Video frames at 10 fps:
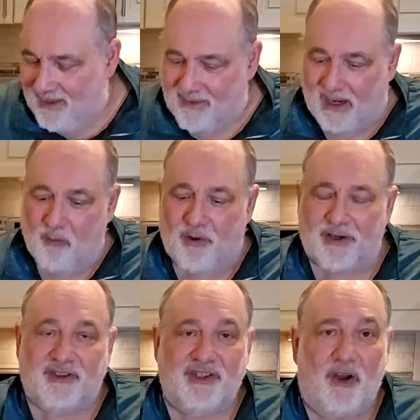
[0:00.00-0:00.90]
that I want
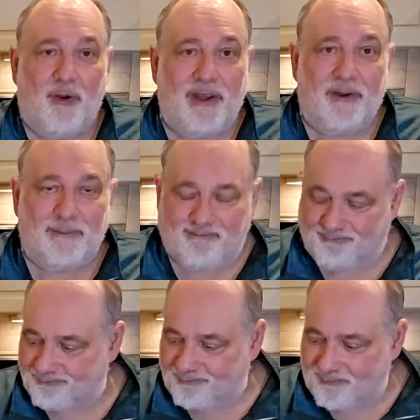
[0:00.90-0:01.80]
to show you
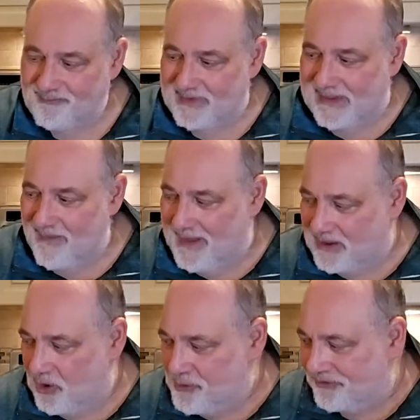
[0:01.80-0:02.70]

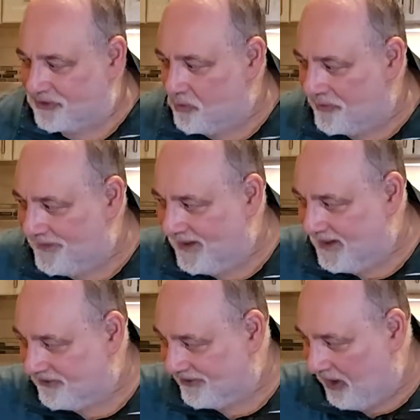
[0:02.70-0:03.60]
that goes on
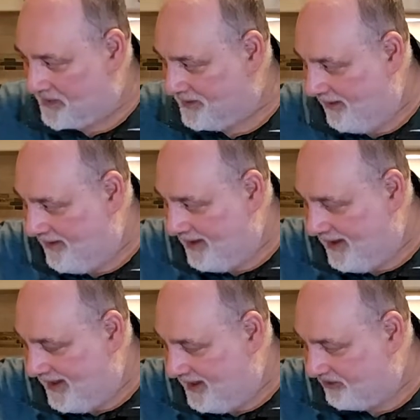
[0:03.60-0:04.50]
this
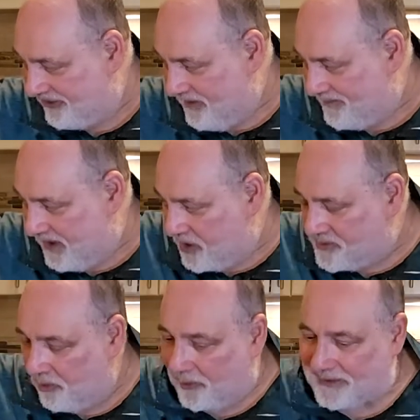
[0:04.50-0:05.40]
is something
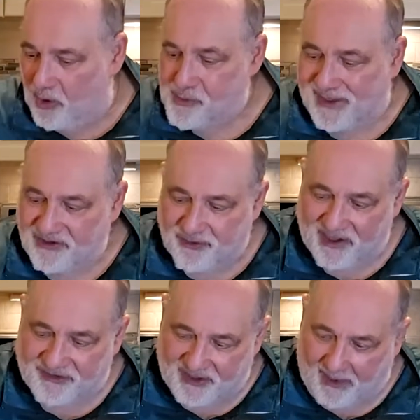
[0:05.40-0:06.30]
called a hoagie
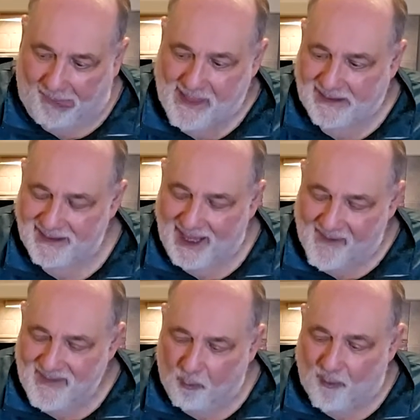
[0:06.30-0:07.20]
dressing.
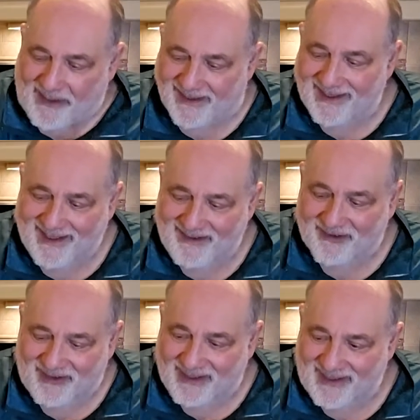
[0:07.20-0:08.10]
What it
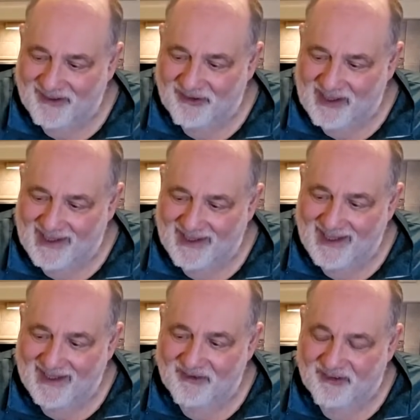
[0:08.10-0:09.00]
is
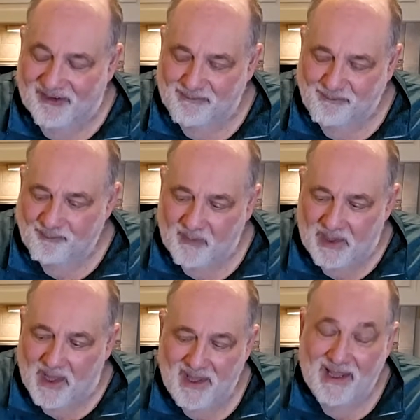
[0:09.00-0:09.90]
it's
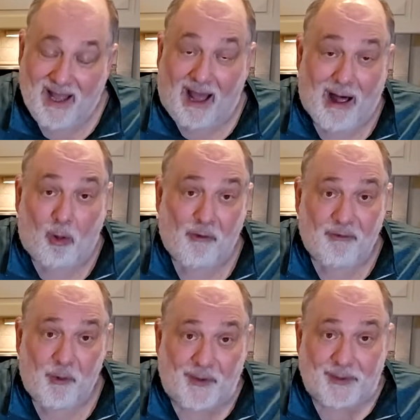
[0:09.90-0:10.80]
olive
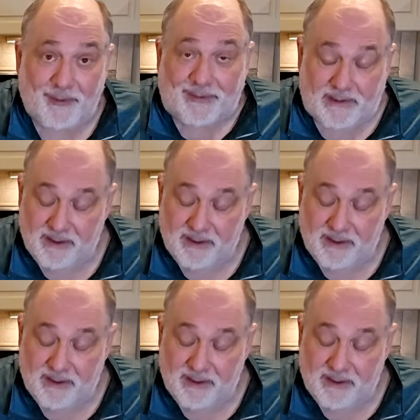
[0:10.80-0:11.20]
oil,